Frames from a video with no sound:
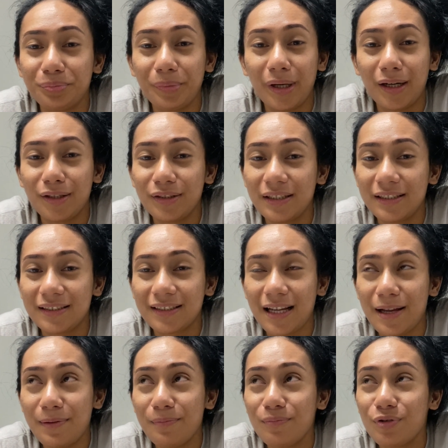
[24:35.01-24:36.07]
my goodness,
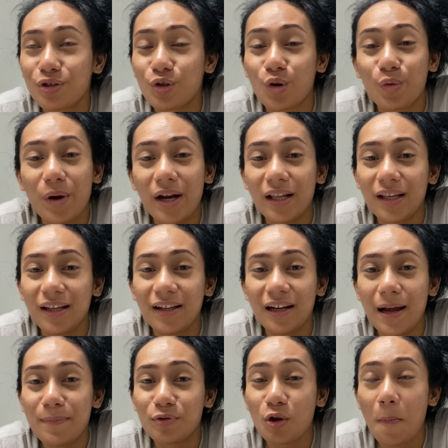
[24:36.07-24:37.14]
I'm so ready.
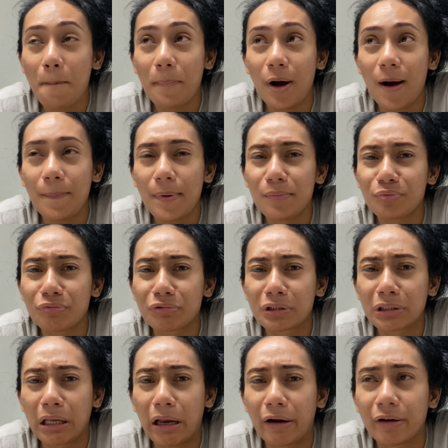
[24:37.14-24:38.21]
I'm so pumped. I'm so
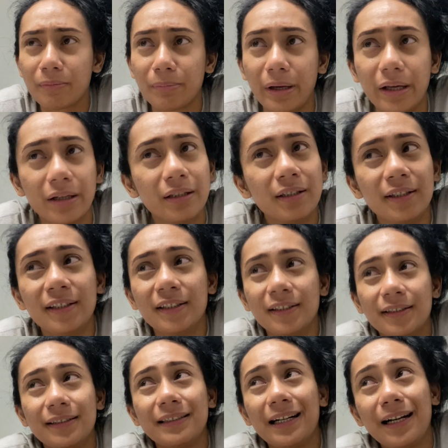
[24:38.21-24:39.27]
scared, but
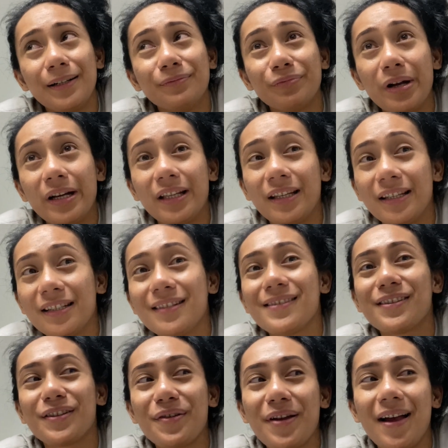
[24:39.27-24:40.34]
I'm ready.
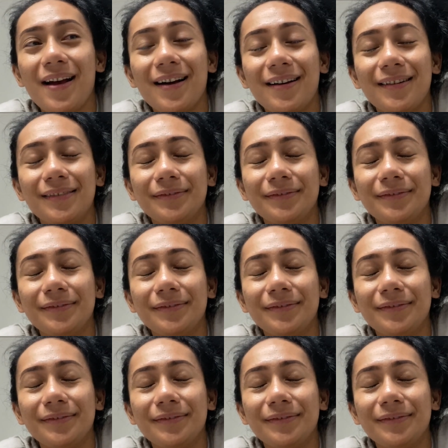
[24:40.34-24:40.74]
So, yeah.